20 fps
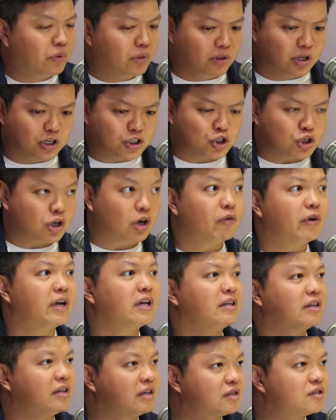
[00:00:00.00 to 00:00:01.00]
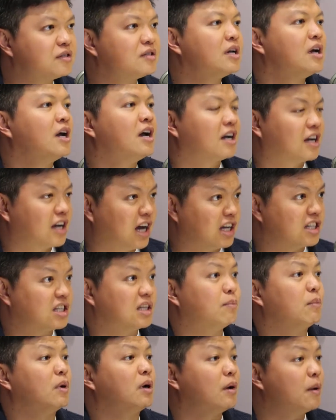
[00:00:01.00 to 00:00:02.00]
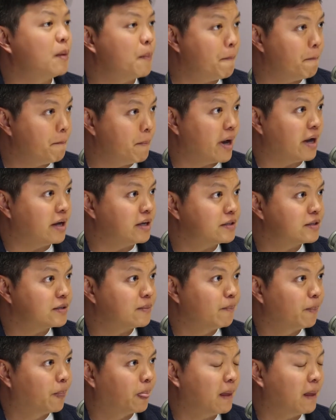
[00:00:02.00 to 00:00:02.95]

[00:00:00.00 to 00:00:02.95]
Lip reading: nurturing this customer base.